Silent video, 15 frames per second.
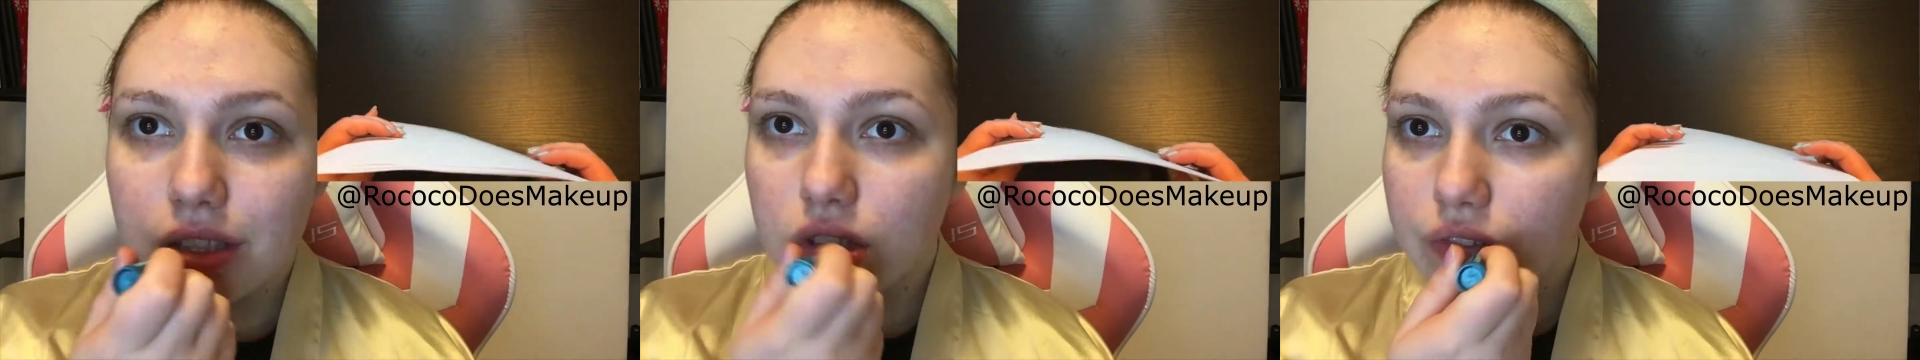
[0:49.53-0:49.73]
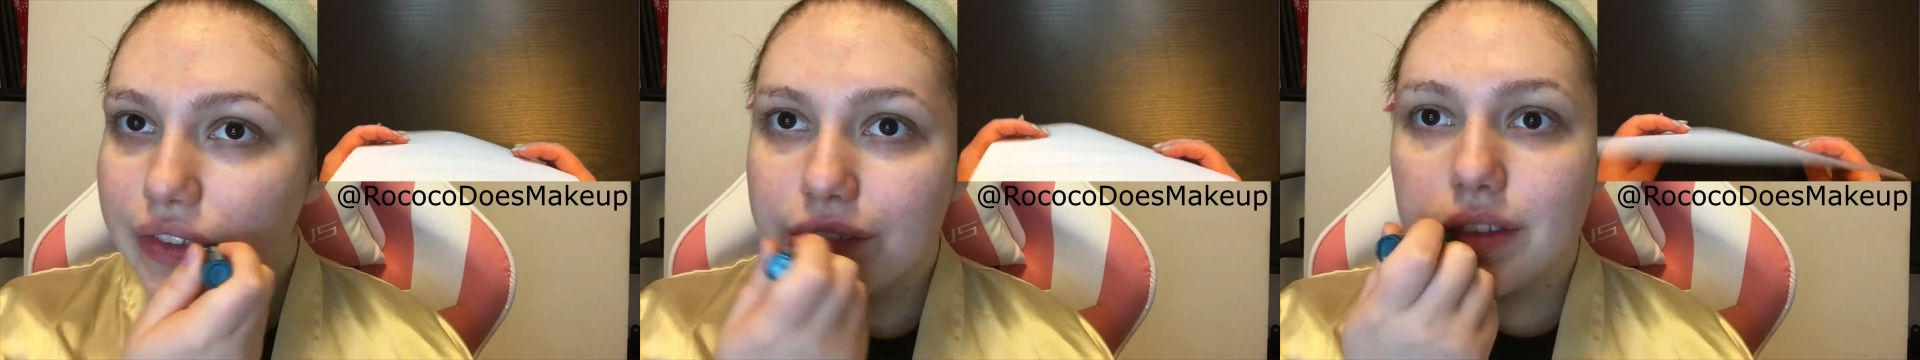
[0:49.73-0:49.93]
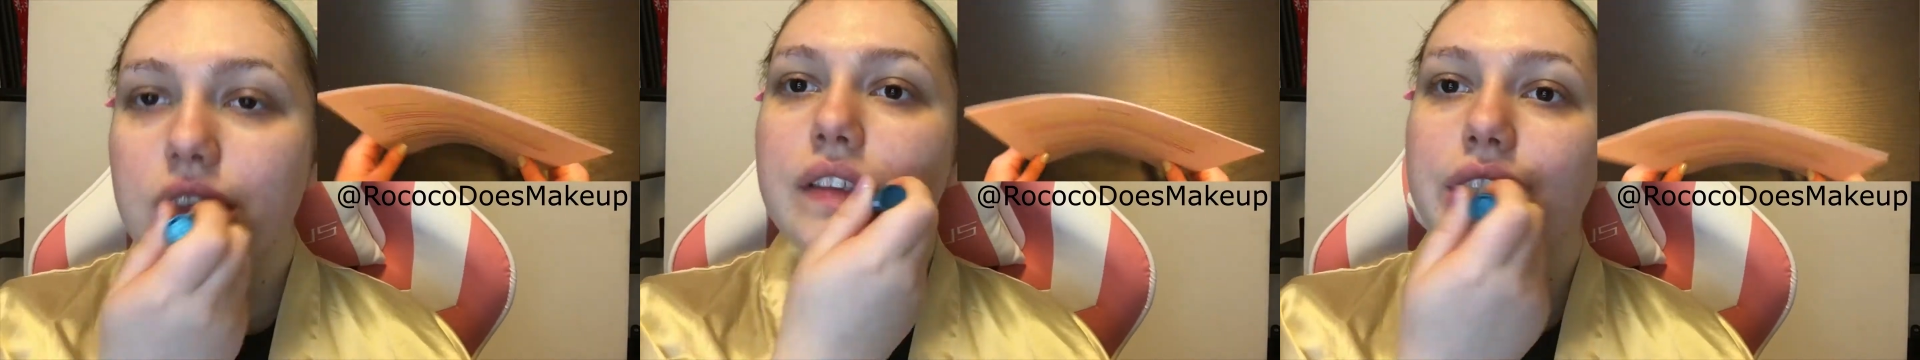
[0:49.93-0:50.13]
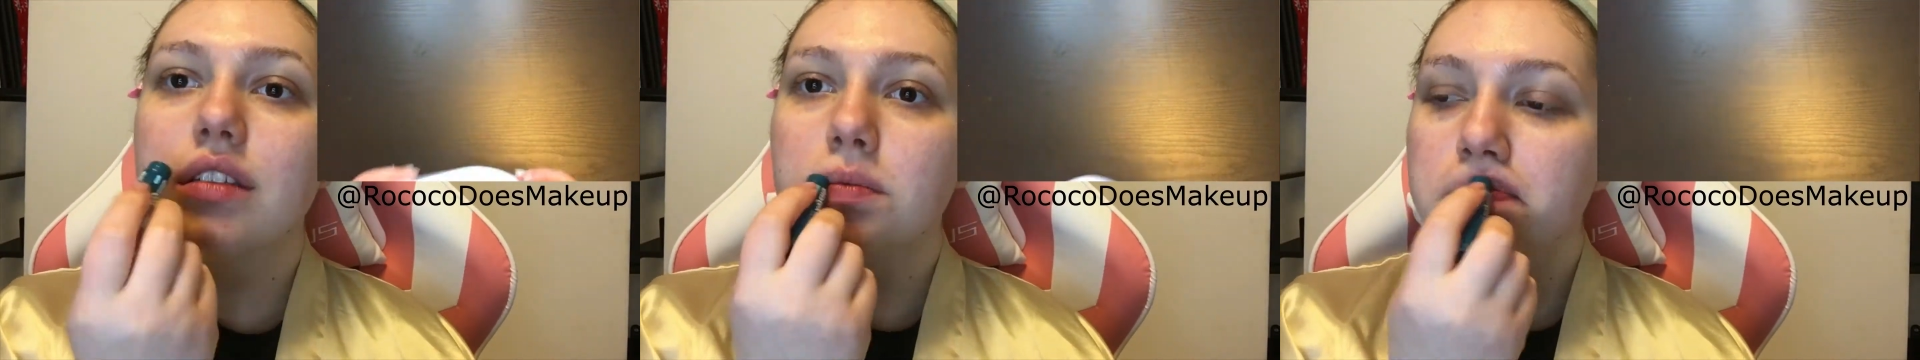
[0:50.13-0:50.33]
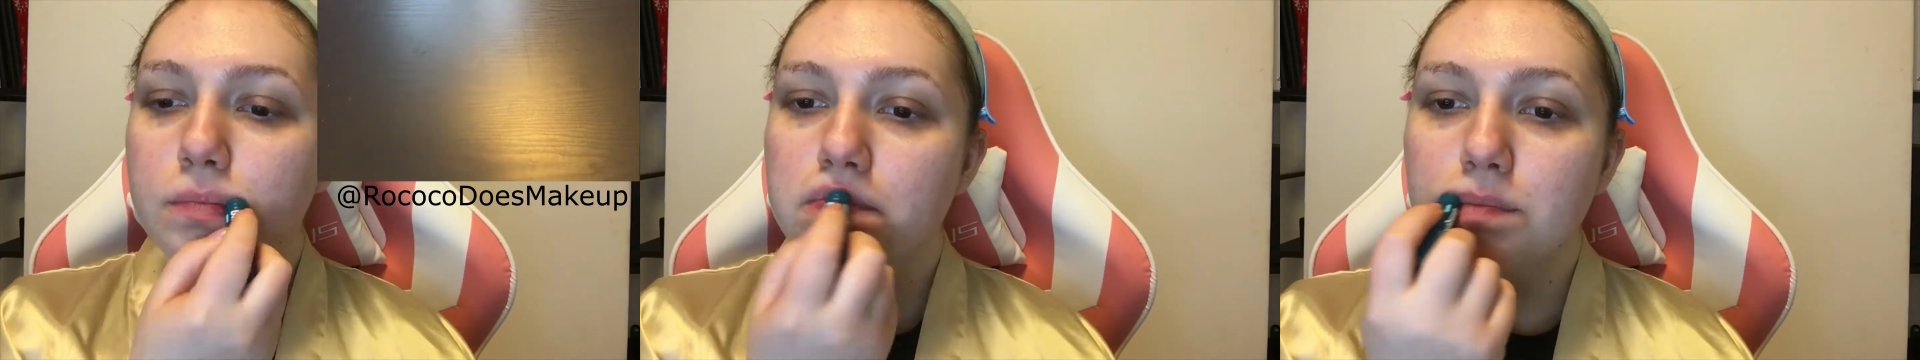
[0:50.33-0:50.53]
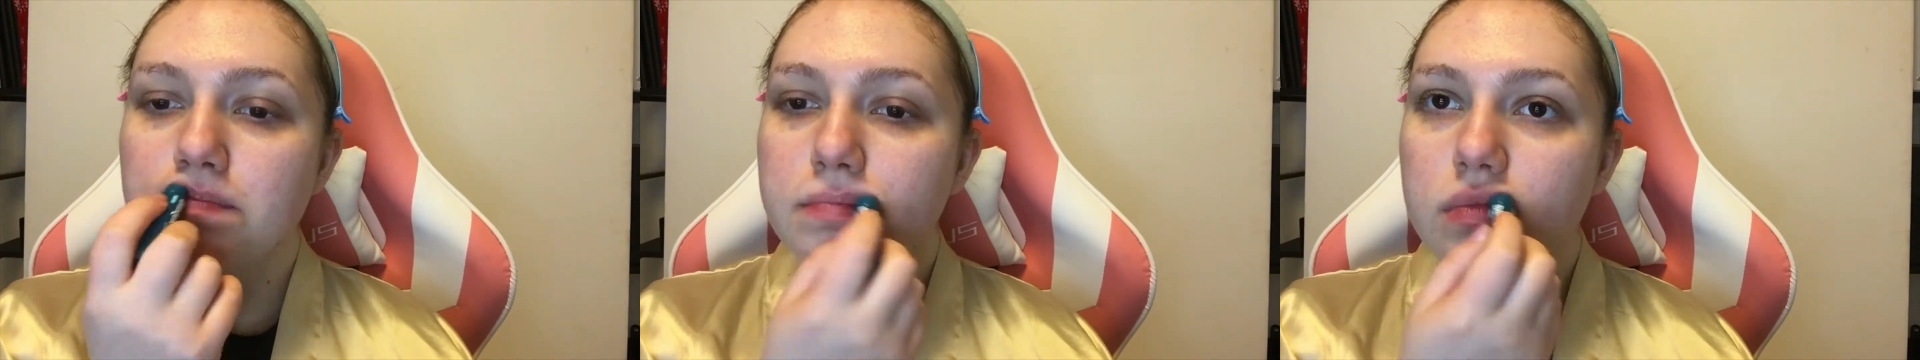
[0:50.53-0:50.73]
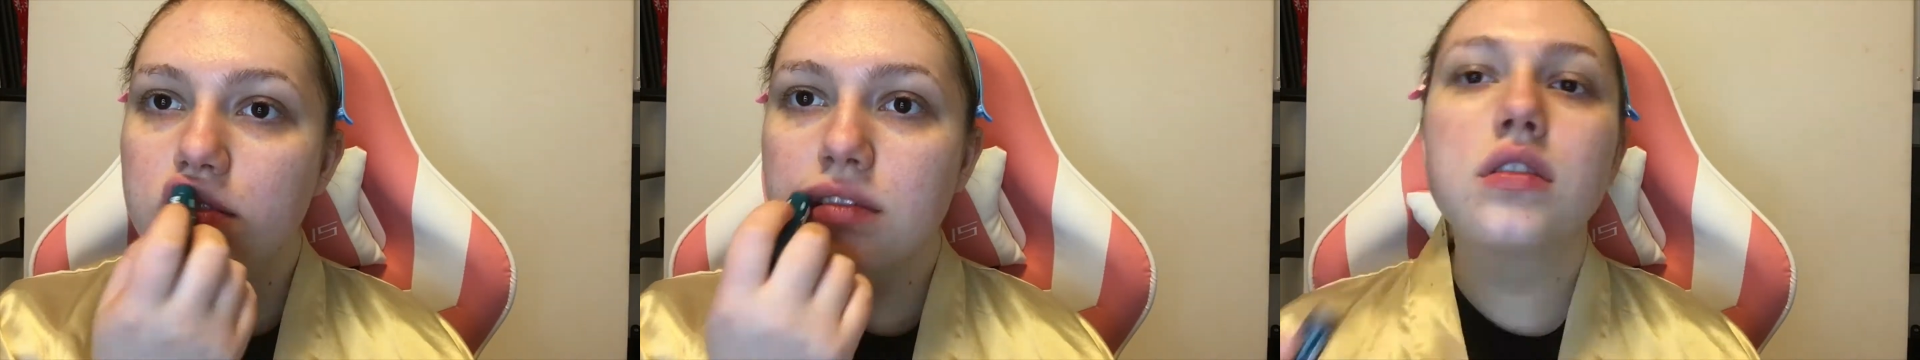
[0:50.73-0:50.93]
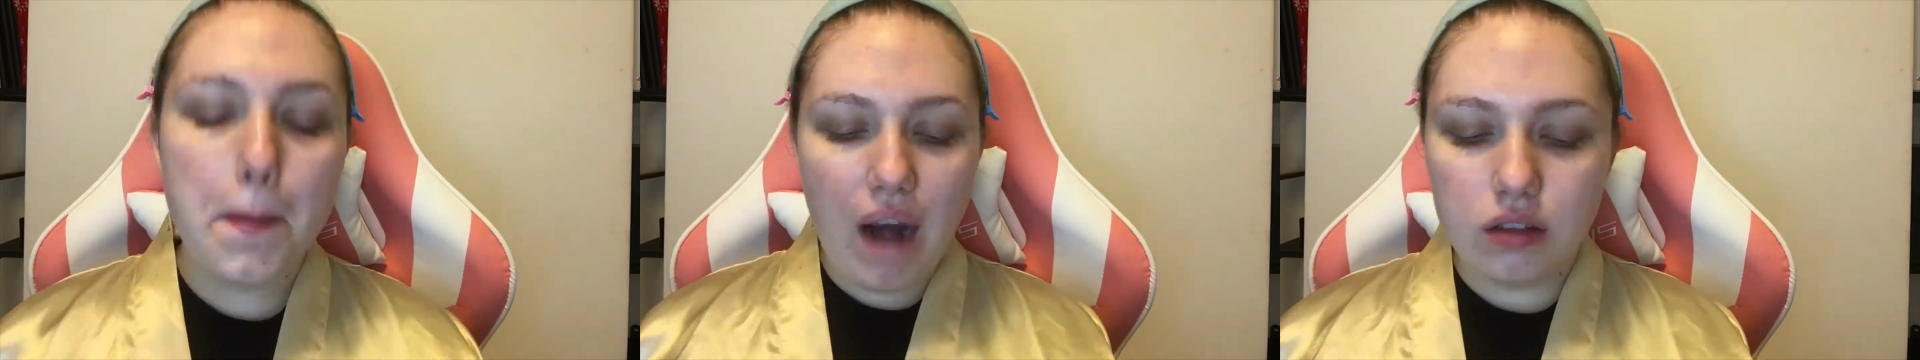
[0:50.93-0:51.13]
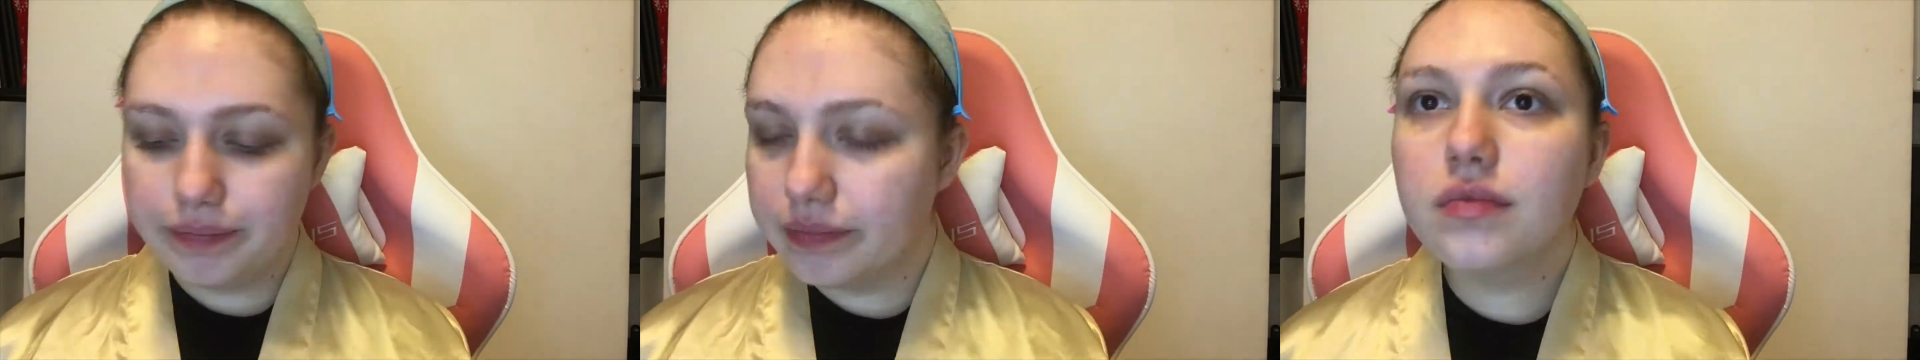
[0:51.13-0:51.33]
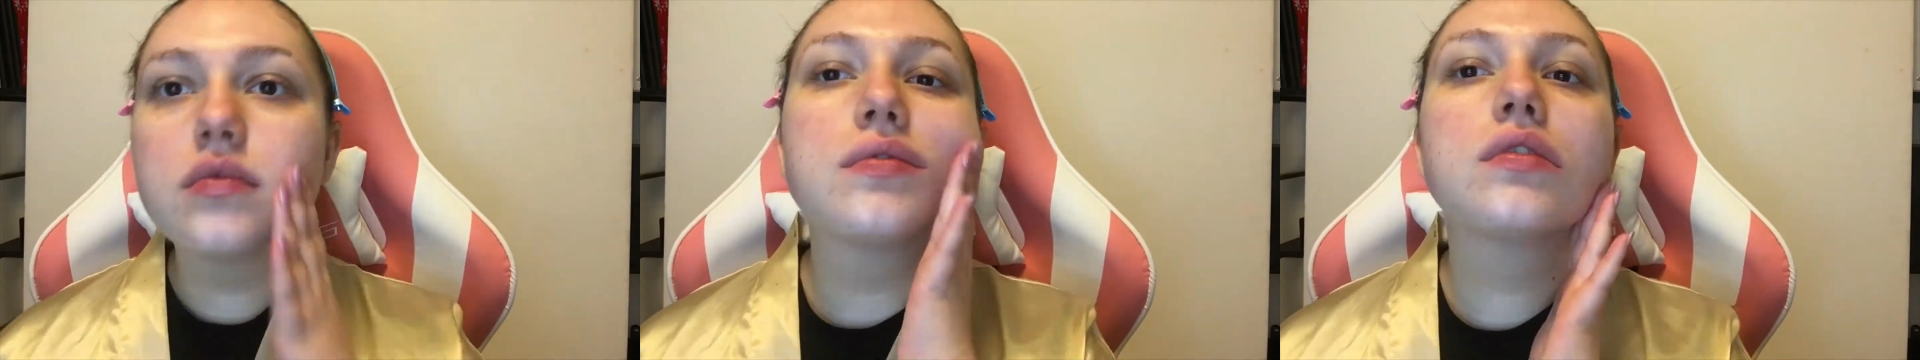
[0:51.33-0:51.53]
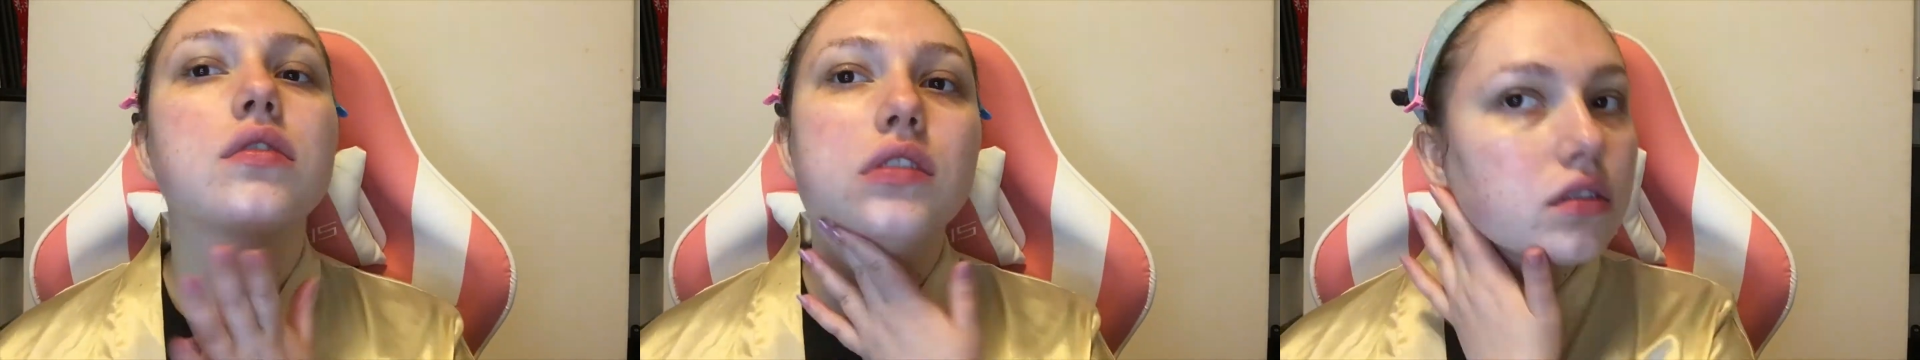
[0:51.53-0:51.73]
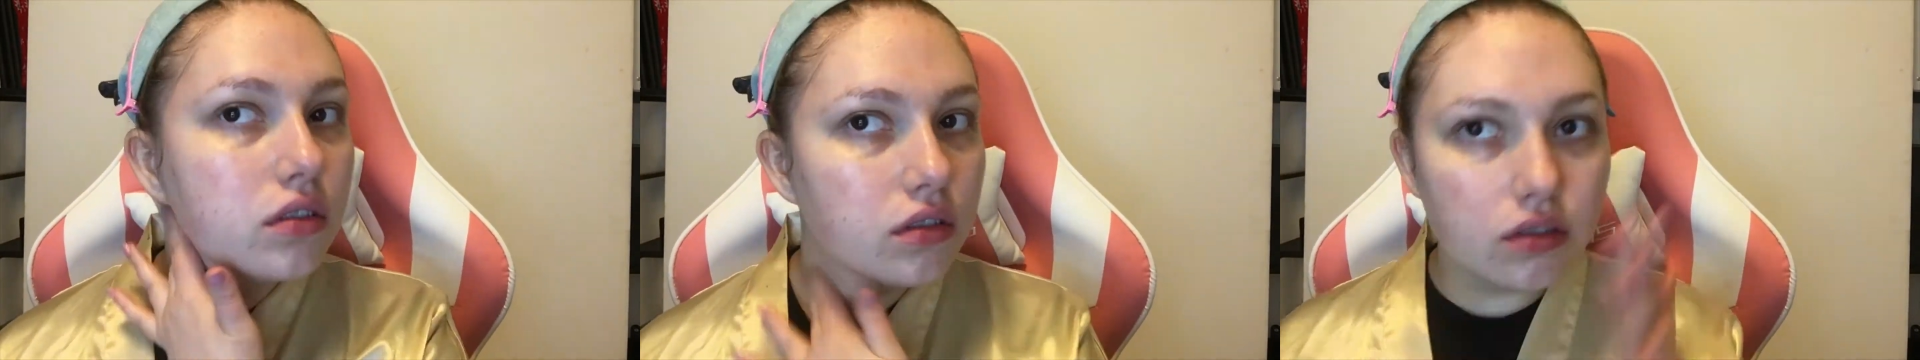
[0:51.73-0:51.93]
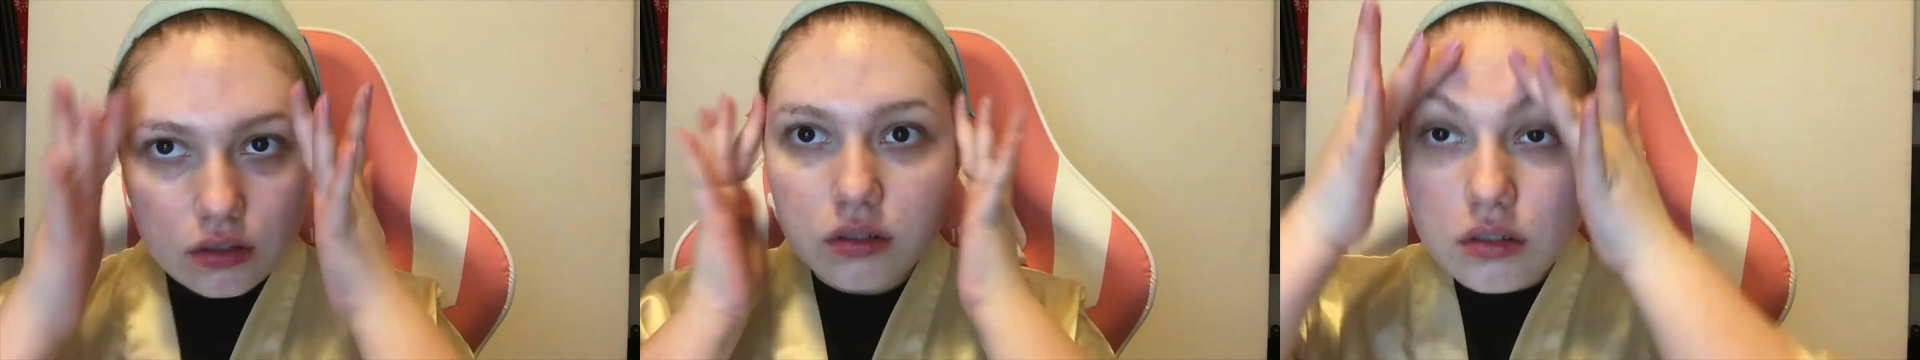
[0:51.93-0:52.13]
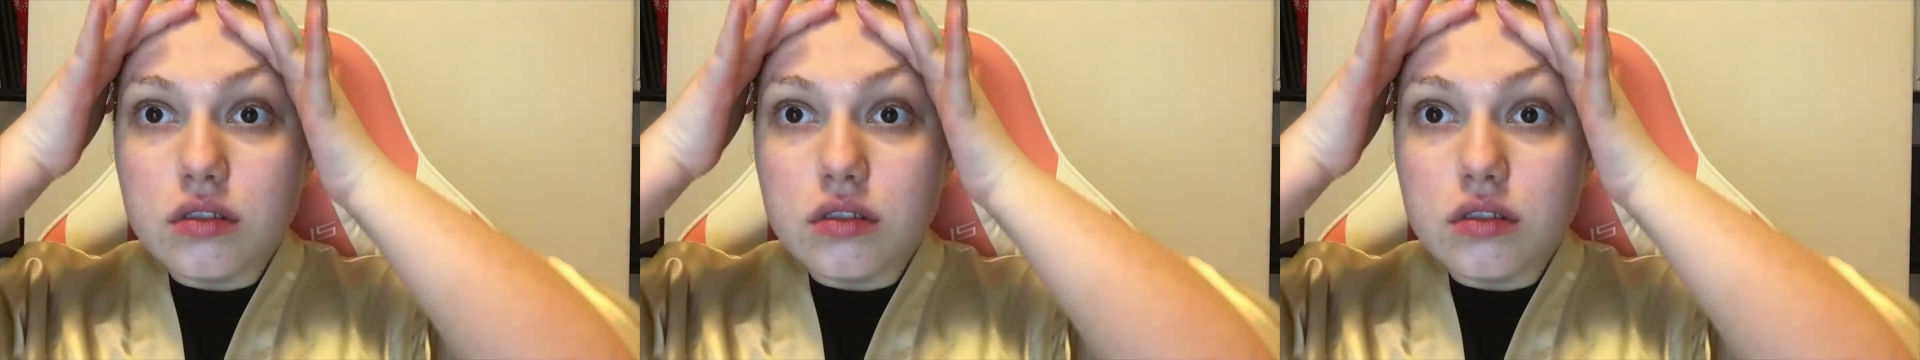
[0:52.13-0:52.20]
and I'll be happy to help. For this video, I will be